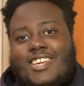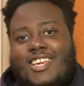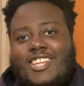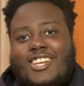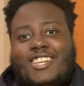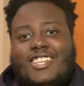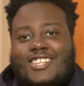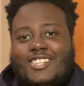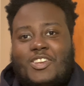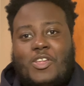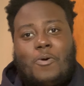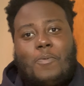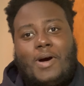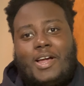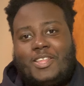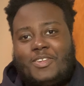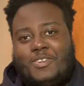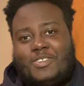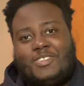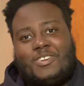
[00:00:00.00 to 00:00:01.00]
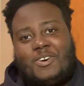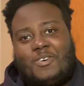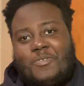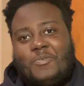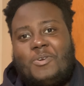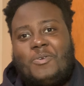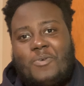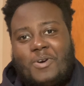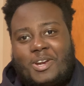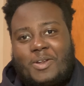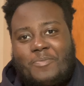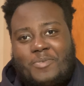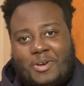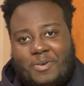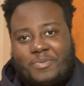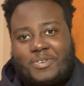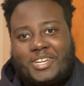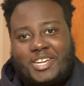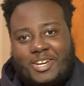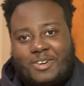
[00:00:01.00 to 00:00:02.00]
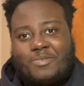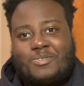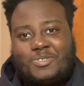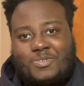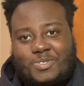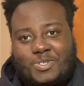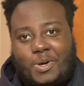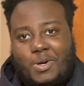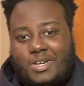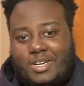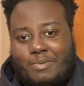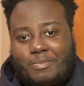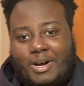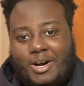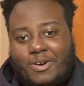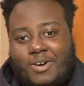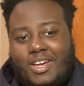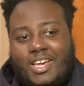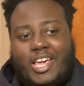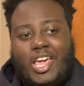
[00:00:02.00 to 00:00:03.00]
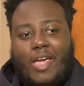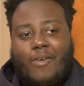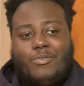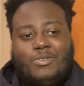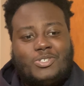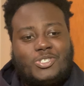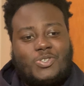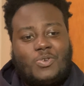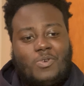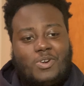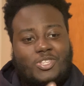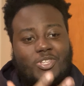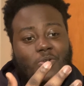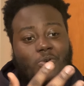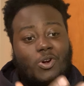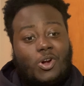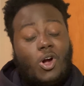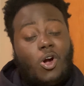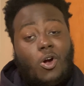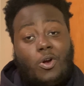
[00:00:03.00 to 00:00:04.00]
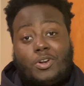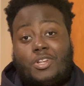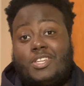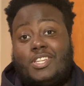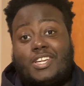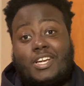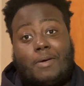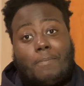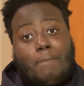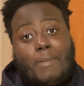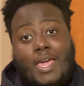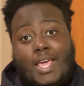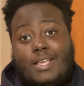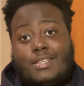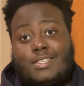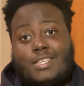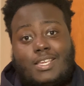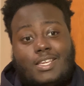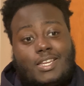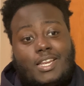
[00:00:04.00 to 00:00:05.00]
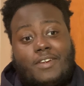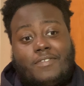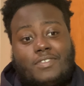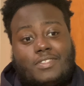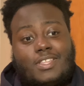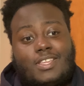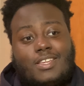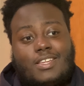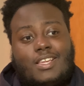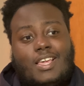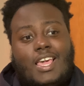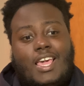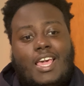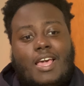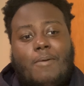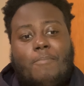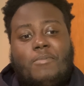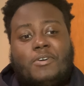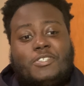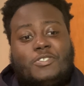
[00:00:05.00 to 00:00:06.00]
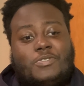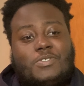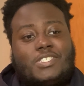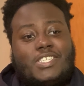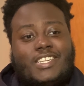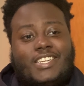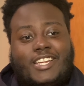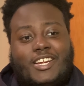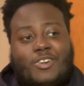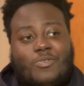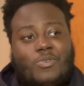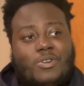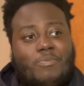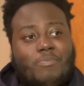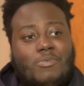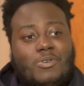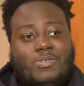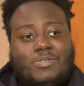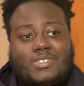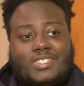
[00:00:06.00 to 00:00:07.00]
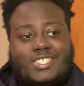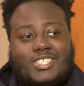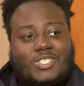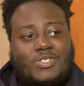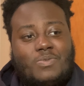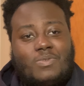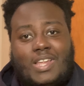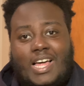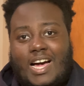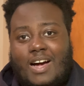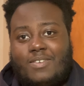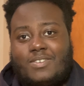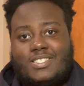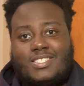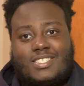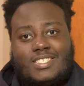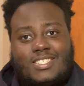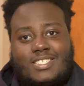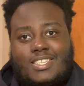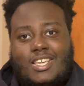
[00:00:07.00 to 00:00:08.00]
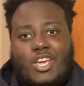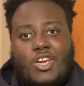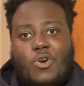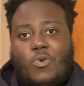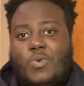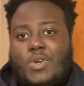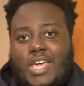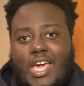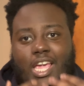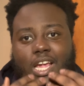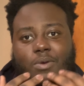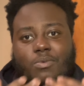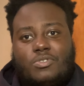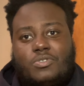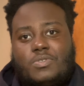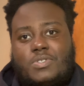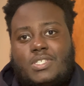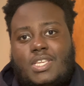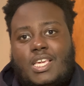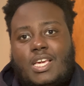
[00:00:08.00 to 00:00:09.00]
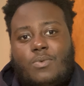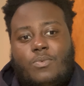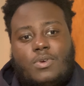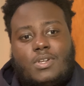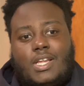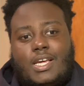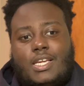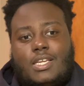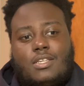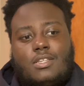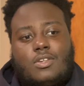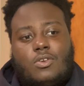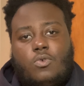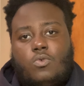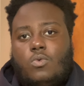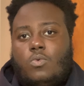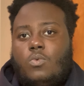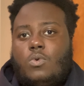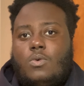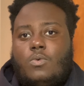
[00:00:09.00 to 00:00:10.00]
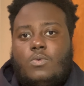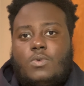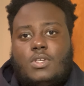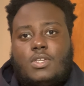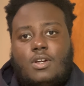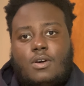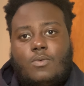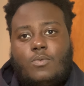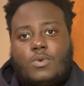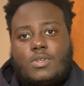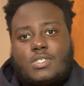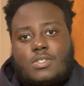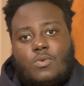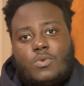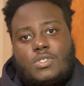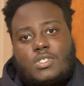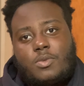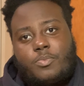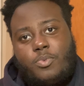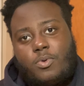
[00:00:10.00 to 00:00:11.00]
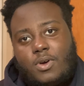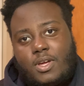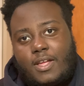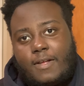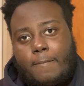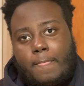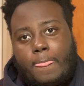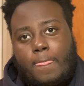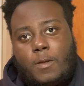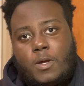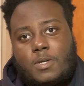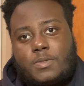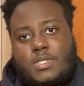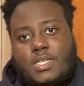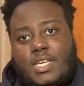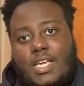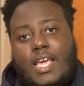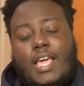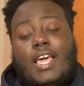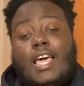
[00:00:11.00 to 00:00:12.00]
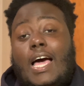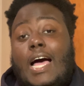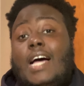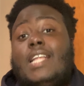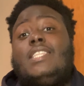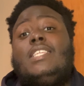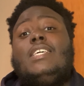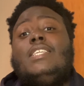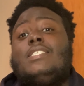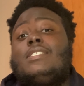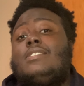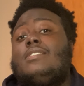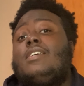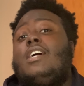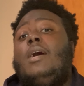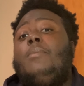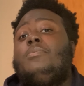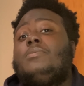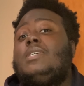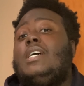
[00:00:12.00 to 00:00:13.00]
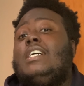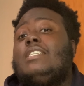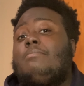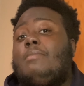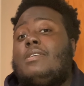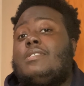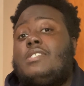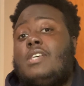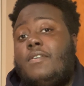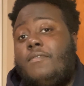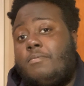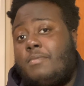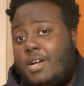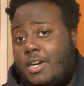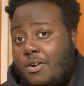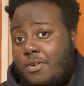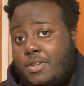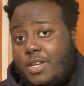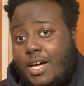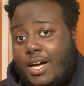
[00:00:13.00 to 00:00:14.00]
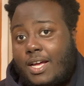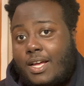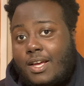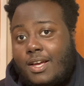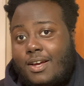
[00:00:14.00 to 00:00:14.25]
And look, nobody, we want to be able to hear what you're talking about. If you showing your car and it look amazing and everything, but you sitting here with music that's too loud and it's just, we can't hear what you're saying, we're like, what's the point? You know what I'm saying? I did this a couple times myself, I'm not gonna lie.